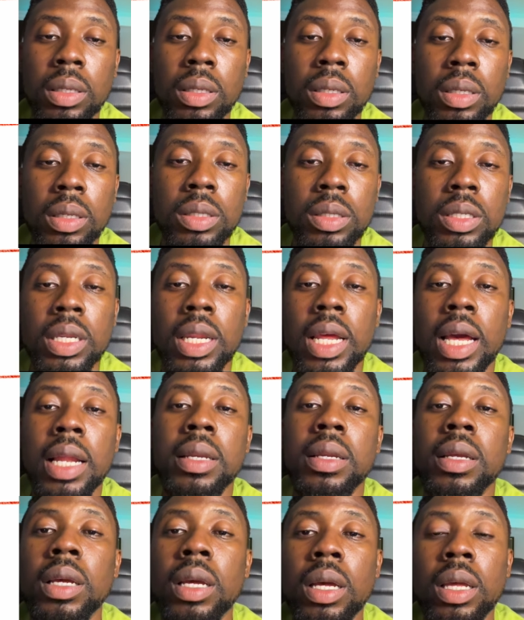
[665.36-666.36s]
See that?
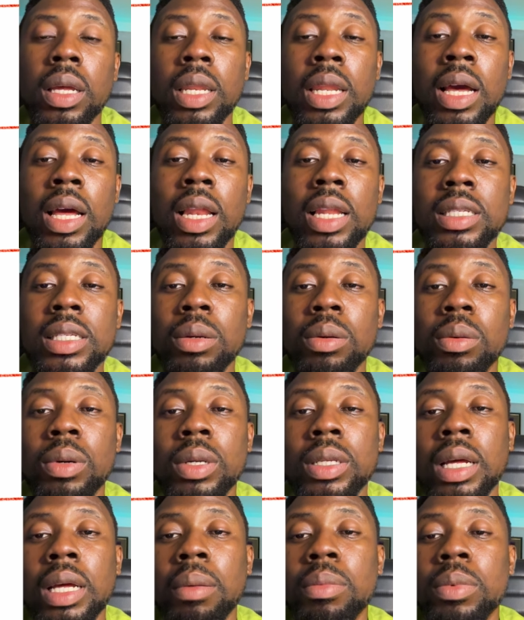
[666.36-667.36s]
Now let's say we want
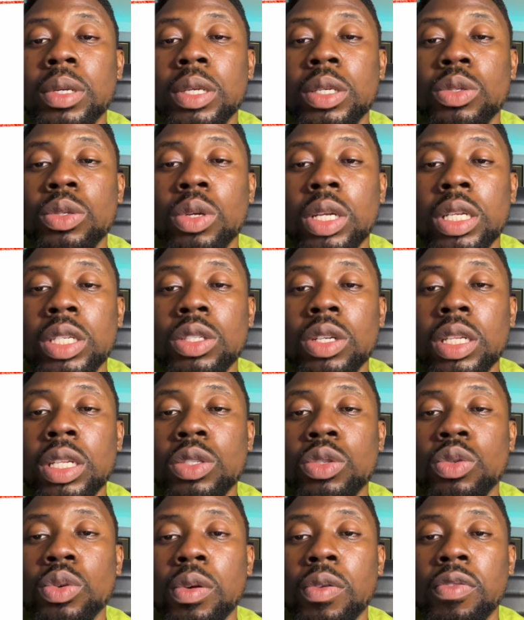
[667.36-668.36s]
it's
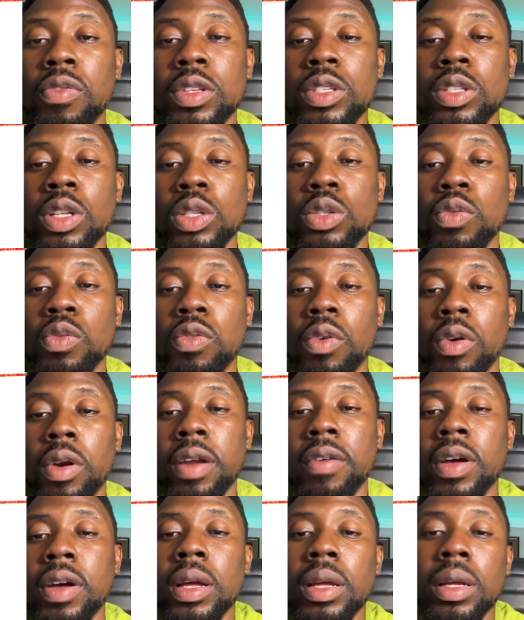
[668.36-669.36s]
not to
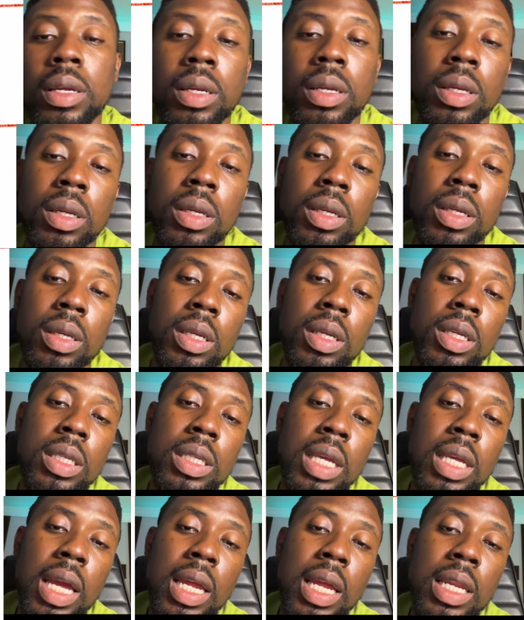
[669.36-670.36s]
forever. It
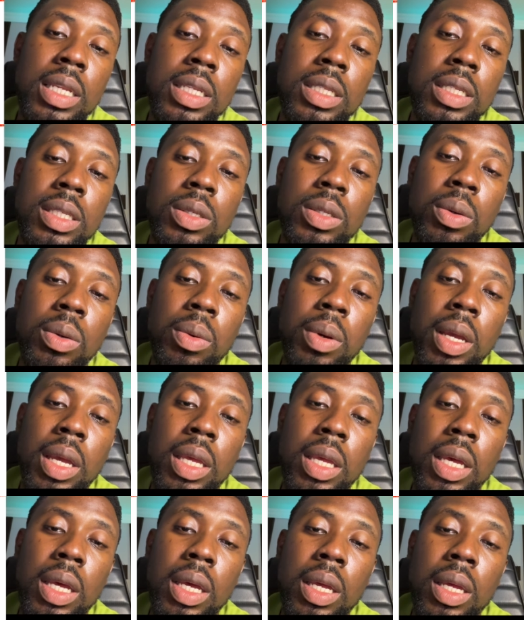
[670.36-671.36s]
ends somewhere
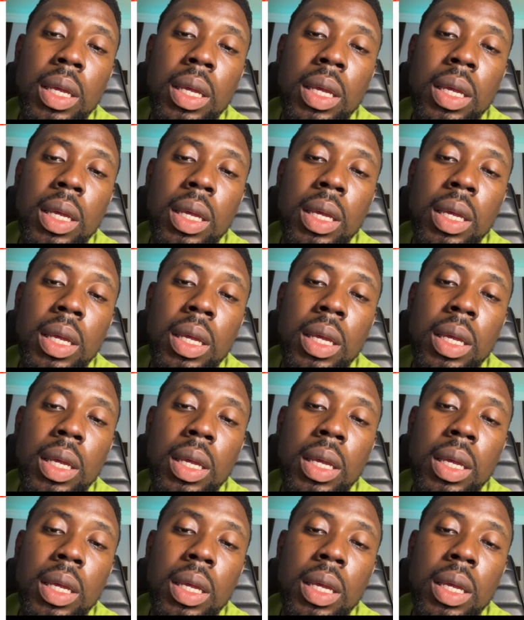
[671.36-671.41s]
here.